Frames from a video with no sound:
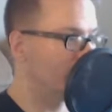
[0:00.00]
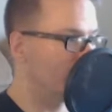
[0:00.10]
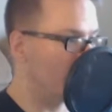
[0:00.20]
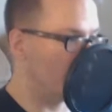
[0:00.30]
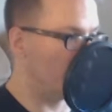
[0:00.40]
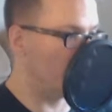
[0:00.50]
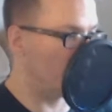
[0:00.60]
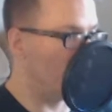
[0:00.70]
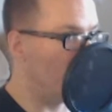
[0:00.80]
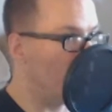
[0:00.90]

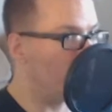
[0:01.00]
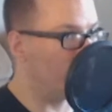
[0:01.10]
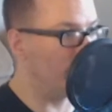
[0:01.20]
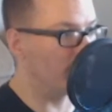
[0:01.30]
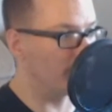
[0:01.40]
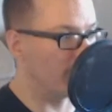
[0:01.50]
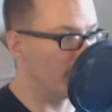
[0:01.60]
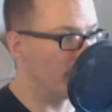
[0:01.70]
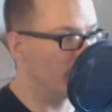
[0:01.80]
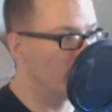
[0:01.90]
They all feel the
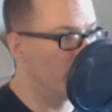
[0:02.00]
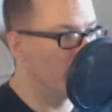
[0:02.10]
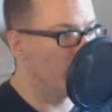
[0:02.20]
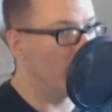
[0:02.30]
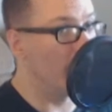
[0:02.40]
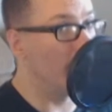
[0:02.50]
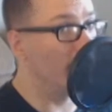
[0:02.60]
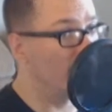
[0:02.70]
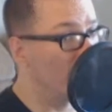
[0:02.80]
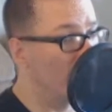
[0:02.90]
same. And
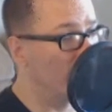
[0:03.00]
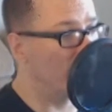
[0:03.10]
then on top of